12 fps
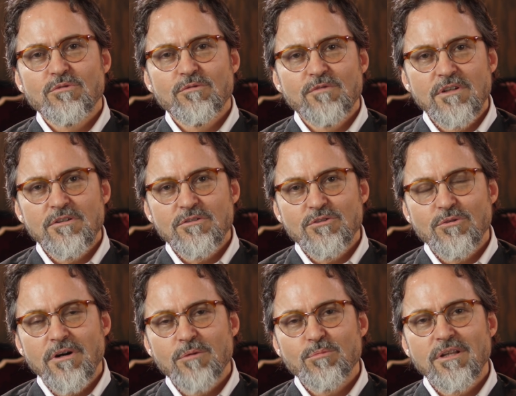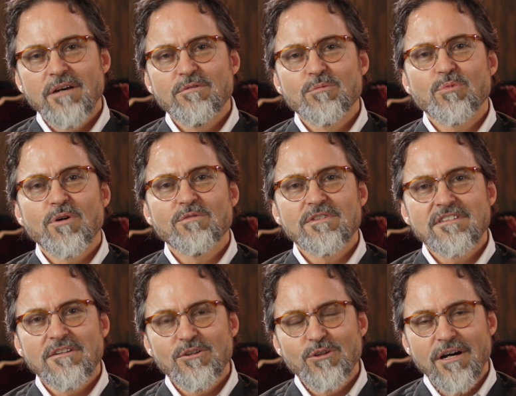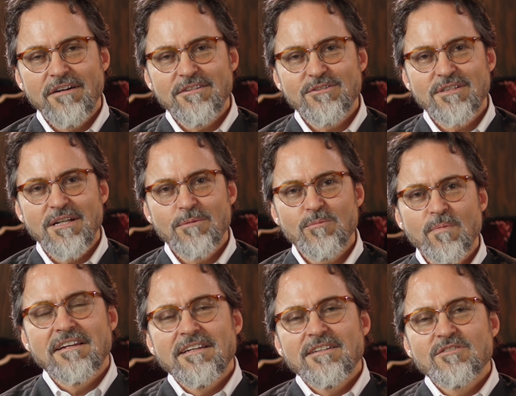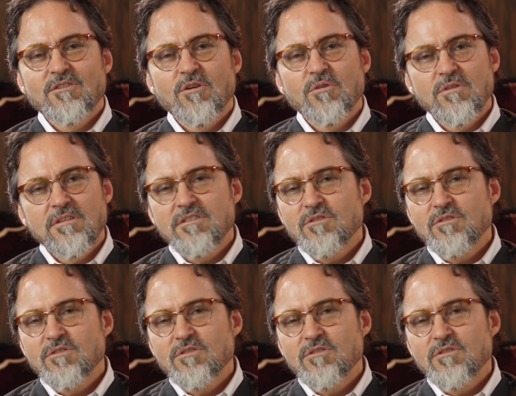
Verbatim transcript: revealed to our beloved Prophet So this